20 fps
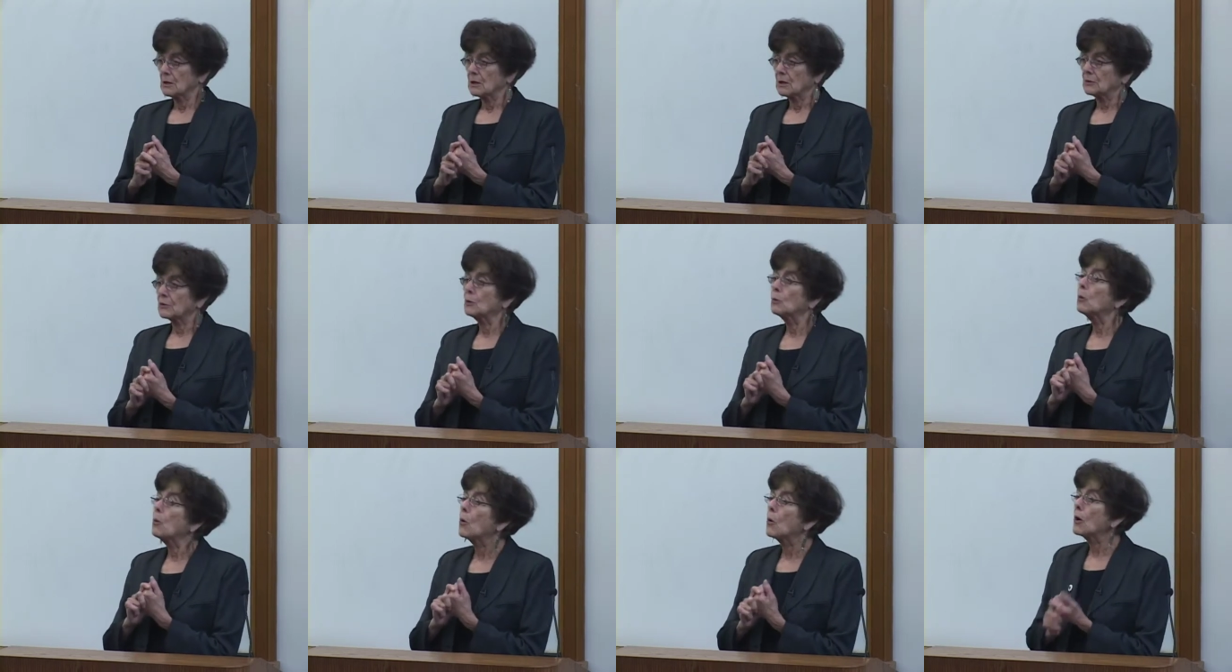The
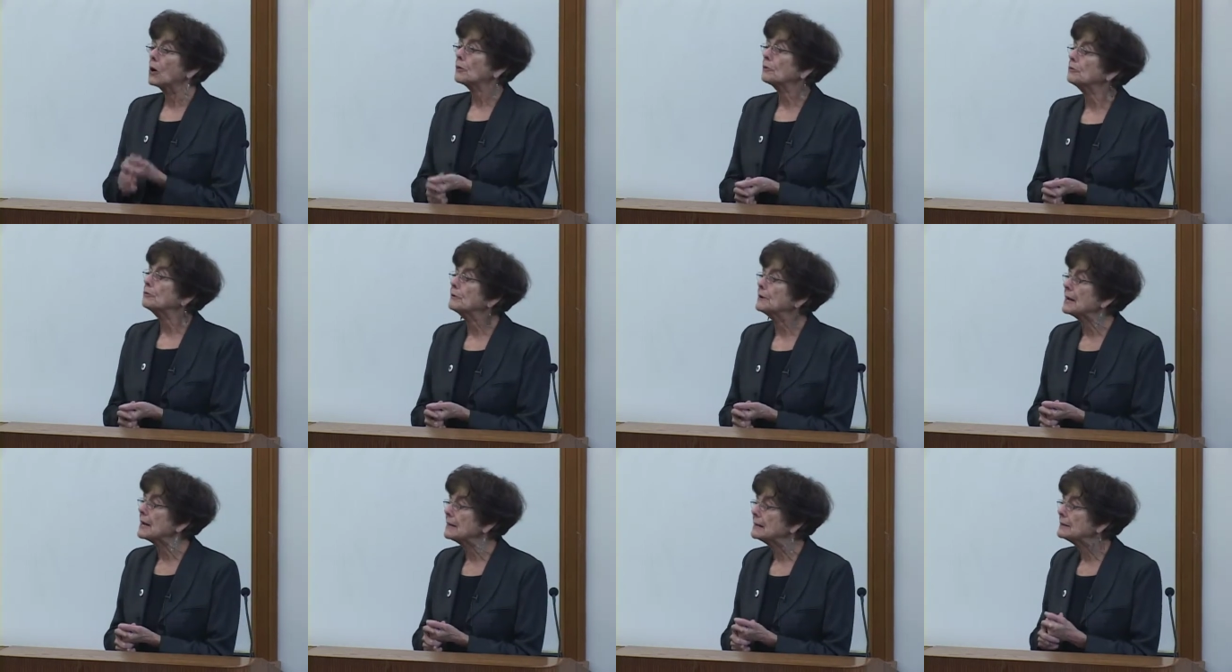war
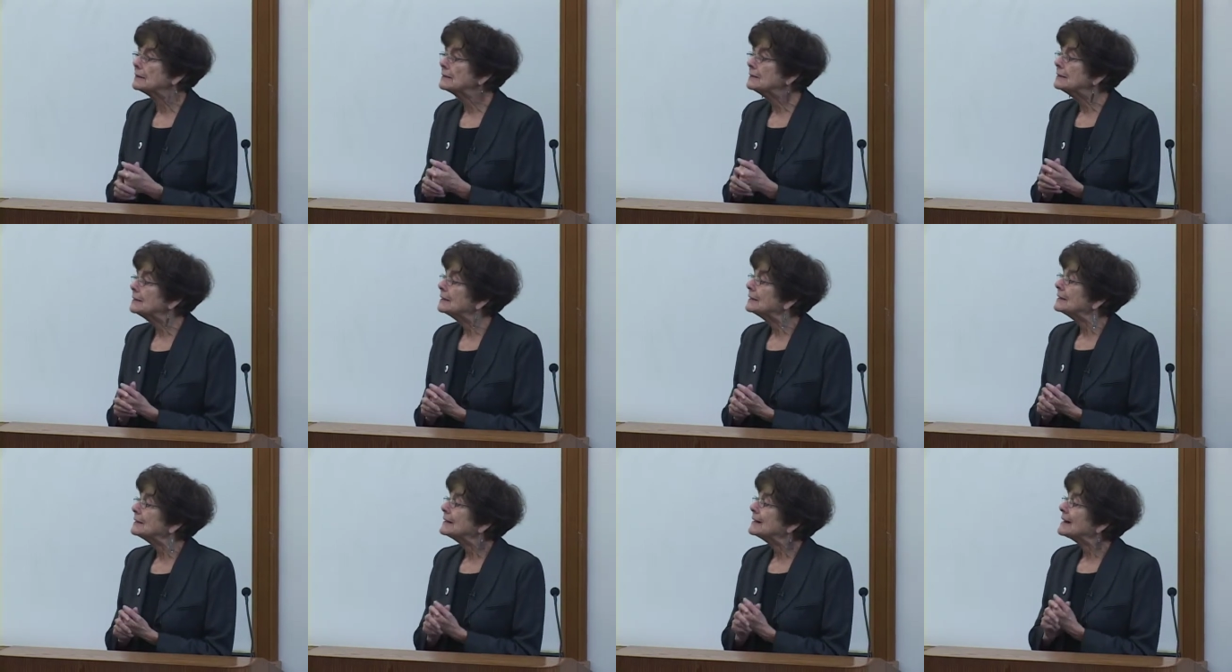created
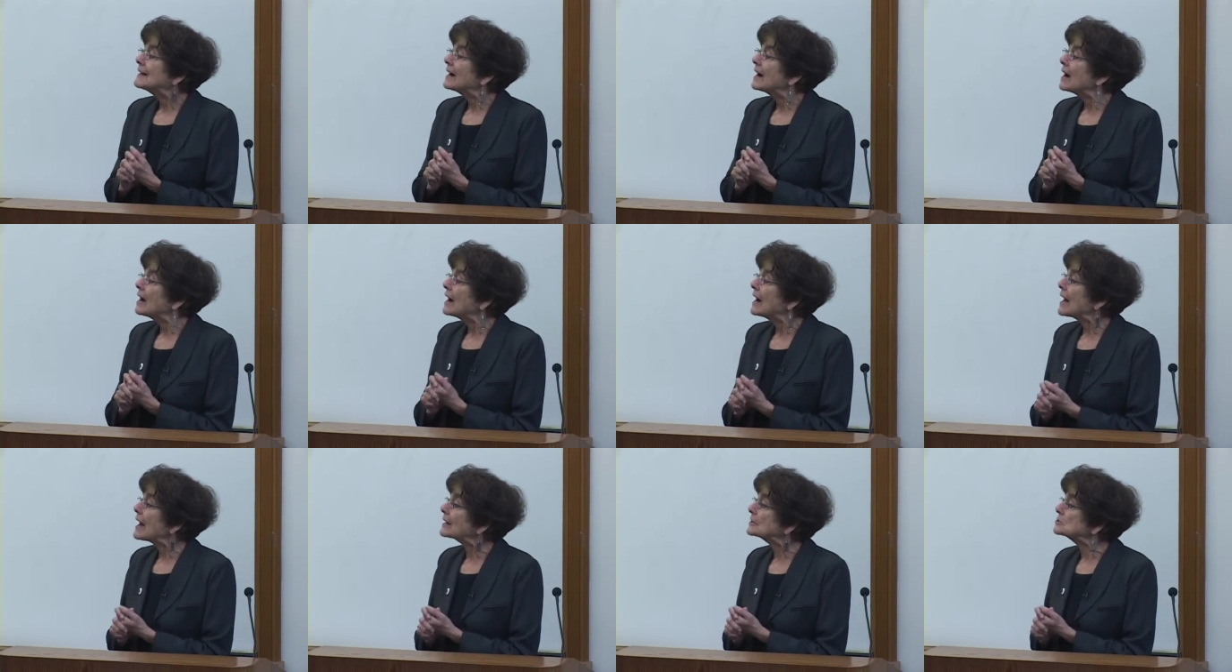
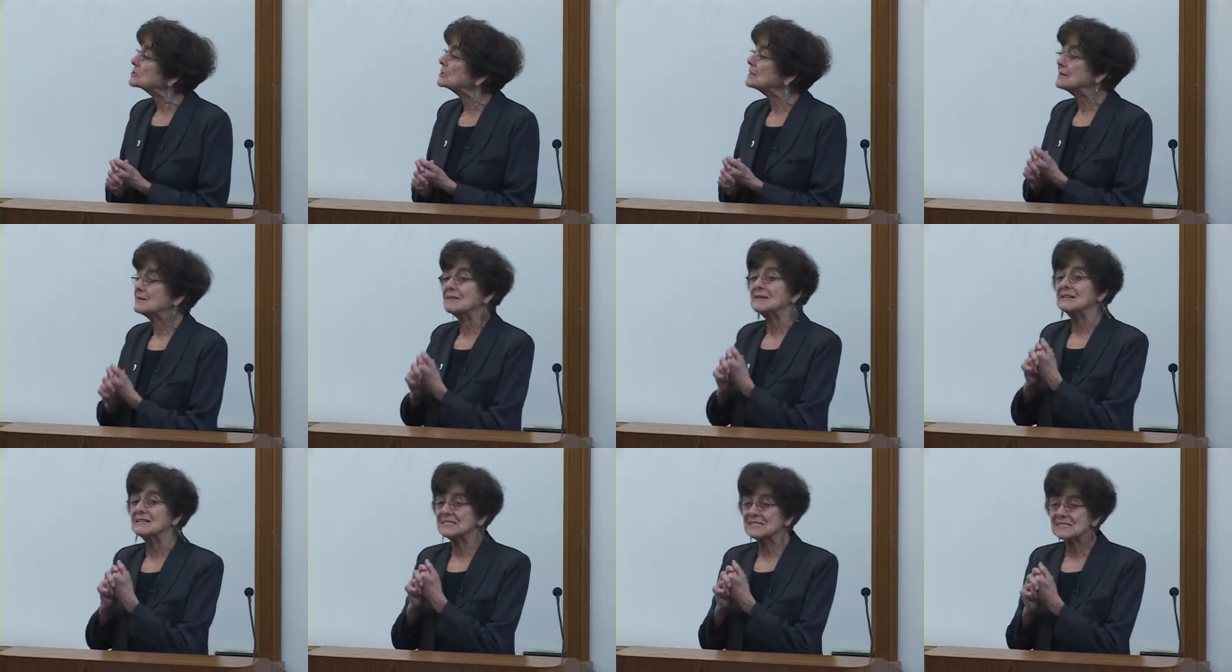actually
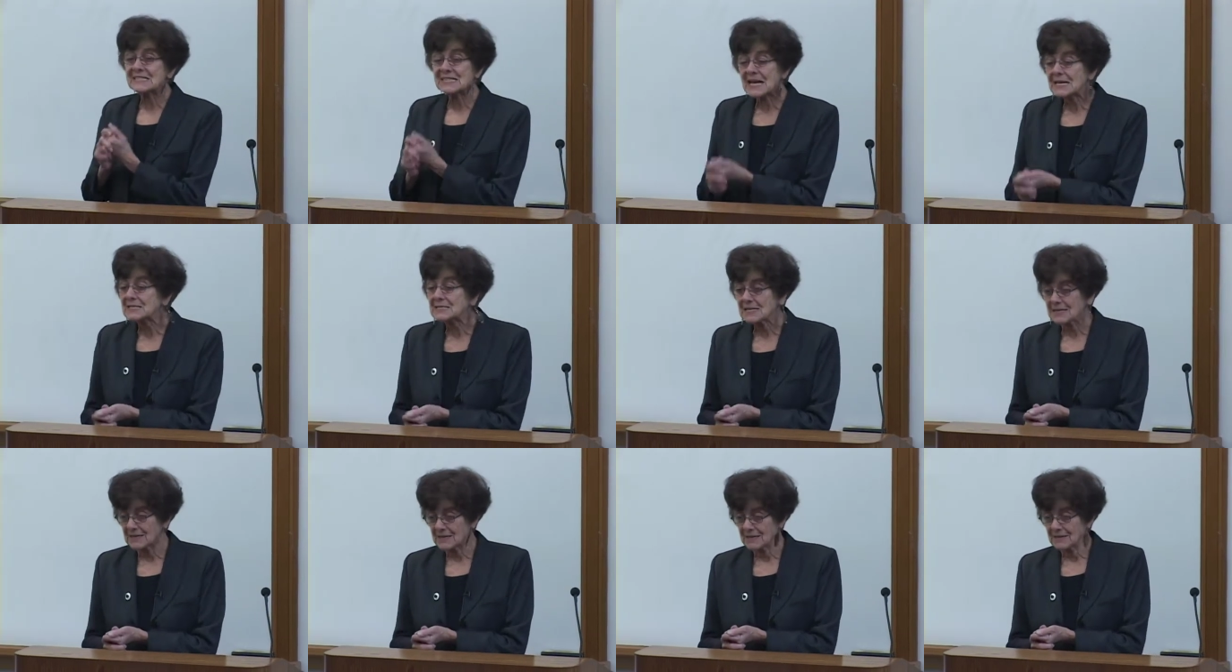the
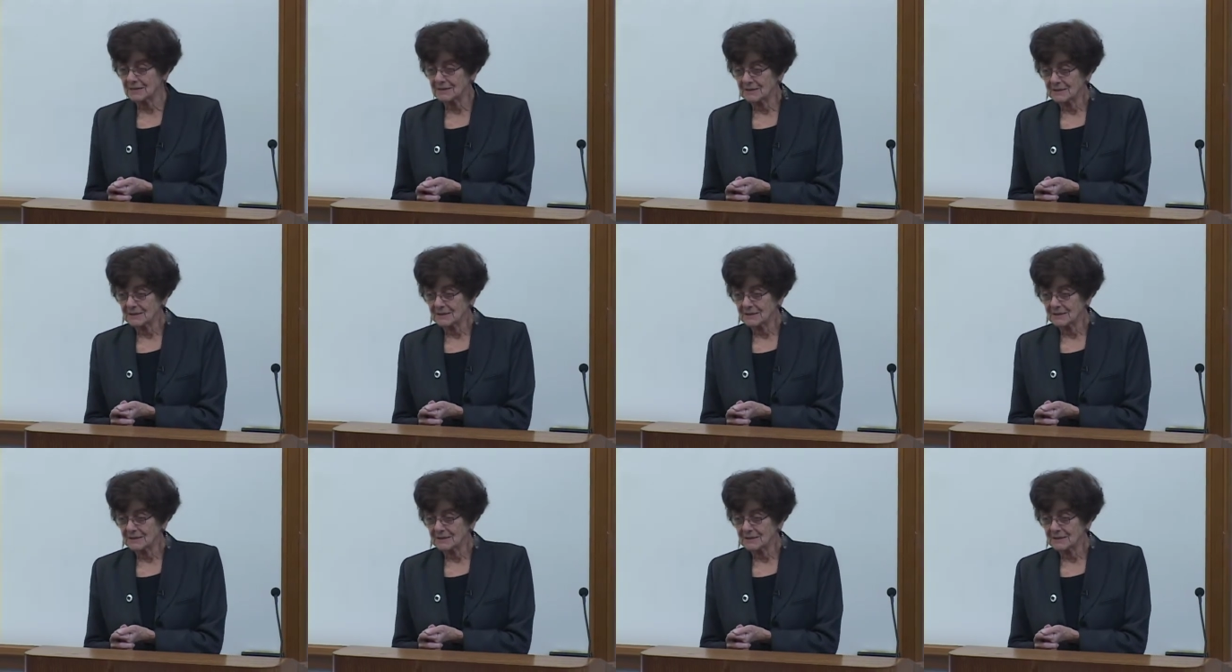necessity